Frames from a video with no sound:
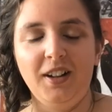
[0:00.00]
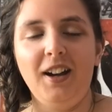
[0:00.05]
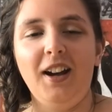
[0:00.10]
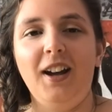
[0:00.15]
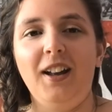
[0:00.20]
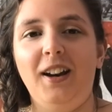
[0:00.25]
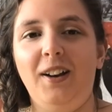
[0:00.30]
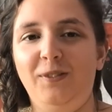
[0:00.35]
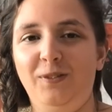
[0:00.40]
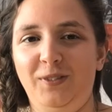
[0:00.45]

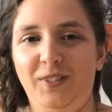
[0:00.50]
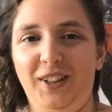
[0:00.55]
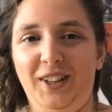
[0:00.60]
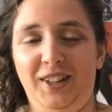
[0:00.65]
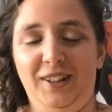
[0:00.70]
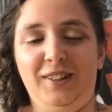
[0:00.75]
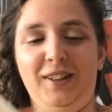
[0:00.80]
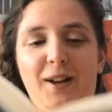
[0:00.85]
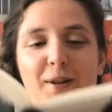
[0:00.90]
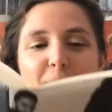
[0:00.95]
And
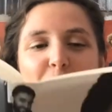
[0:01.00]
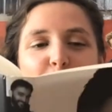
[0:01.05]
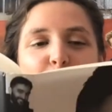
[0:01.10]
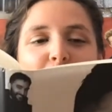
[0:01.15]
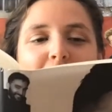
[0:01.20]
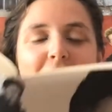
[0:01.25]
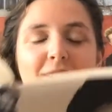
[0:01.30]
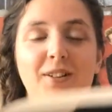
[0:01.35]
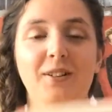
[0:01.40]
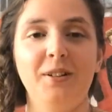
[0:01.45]
it said,
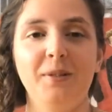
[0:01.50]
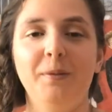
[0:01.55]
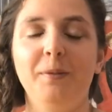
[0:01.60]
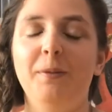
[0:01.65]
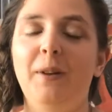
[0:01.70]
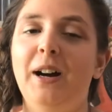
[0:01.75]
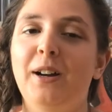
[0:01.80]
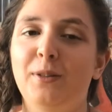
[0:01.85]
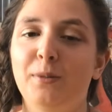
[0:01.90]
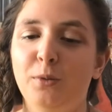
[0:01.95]
poor
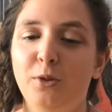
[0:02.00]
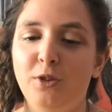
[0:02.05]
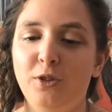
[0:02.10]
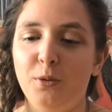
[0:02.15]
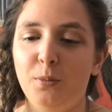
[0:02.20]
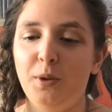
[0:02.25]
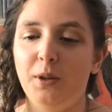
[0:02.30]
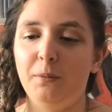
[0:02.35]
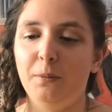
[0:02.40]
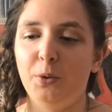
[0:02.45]
Max must
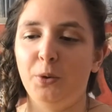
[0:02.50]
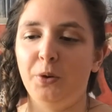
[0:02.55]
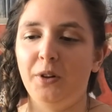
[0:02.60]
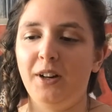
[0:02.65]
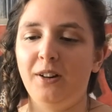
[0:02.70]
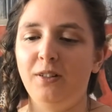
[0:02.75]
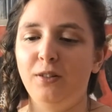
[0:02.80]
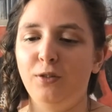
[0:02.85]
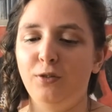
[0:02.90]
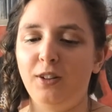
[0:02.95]
have been bored
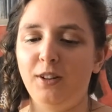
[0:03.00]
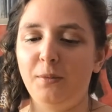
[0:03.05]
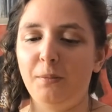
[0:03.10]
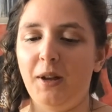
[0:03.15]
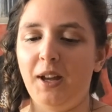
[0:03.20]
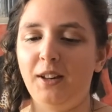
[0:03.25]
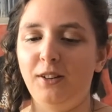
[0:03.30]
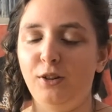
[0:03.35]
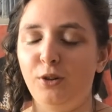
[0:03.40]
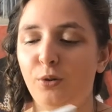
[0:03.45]
out of his mind.